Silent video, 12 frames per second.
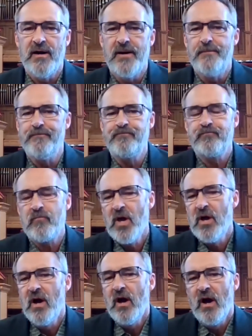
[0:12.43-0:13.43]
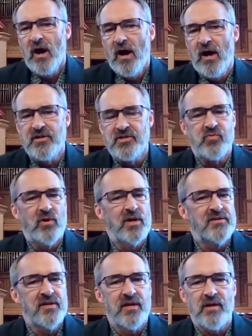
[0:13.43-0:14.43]
I
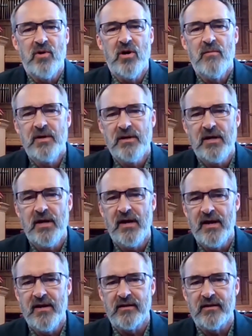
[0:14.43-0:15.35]
just want to take a moment